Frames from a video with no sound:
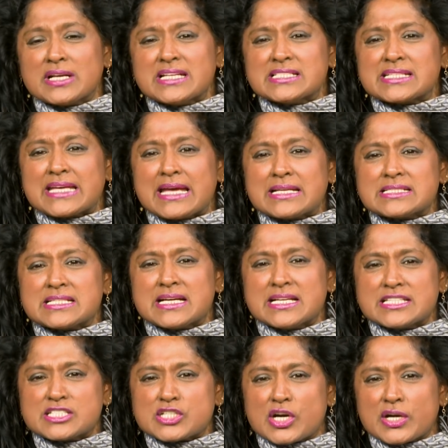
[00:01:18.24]
let's get uh,
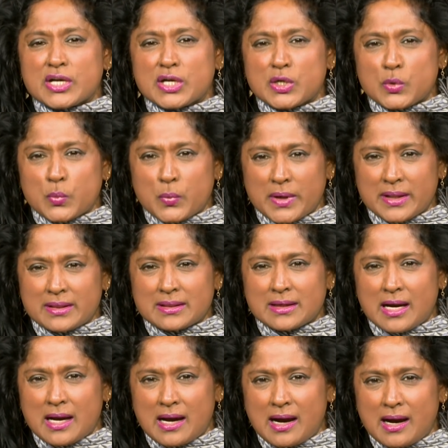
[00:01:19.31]
started with
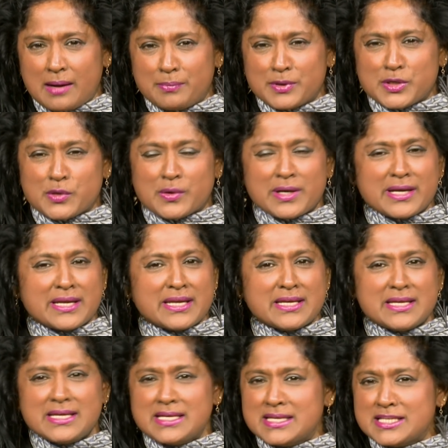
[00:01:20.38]
uh, Obrador.
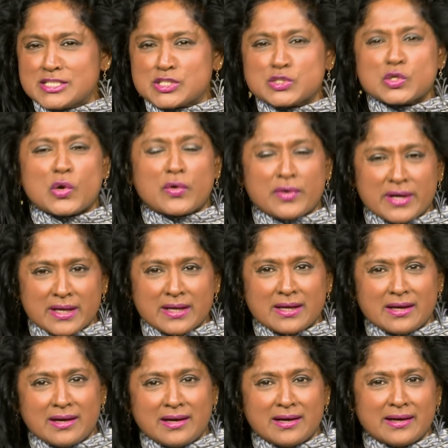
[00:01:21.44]
He is soaring
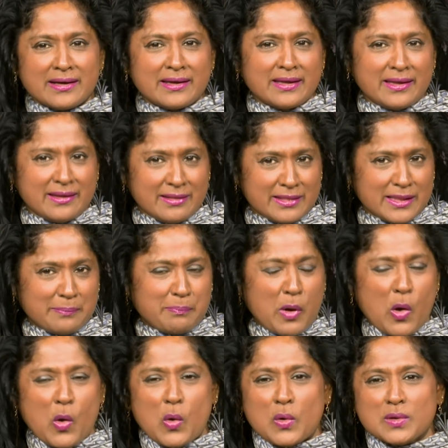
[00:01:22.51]
uh, in the
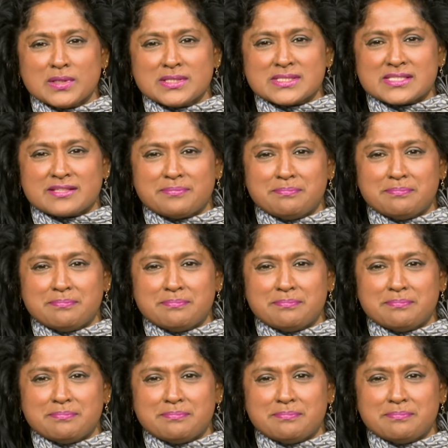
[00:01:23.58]
polls. Uh,